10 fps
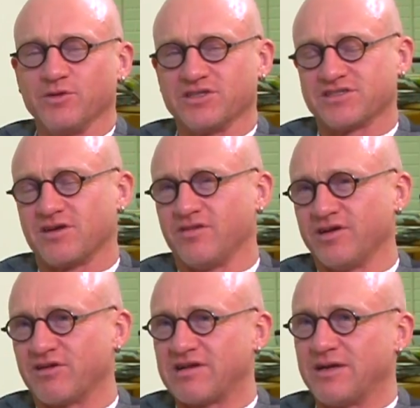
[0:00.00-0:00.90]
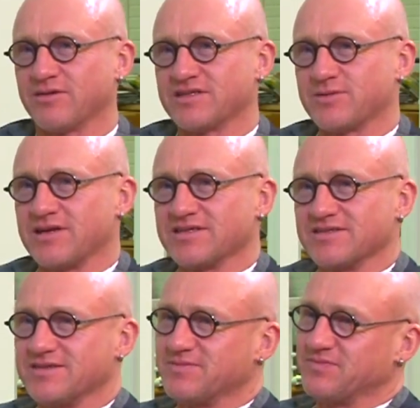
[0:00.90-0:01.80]
much a starving crowd as well,
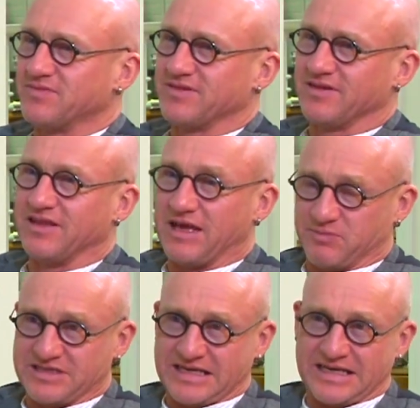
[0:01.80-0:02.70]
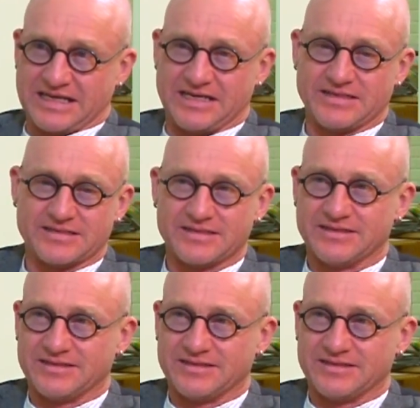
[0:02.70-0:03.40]
isn't it? in that particular case.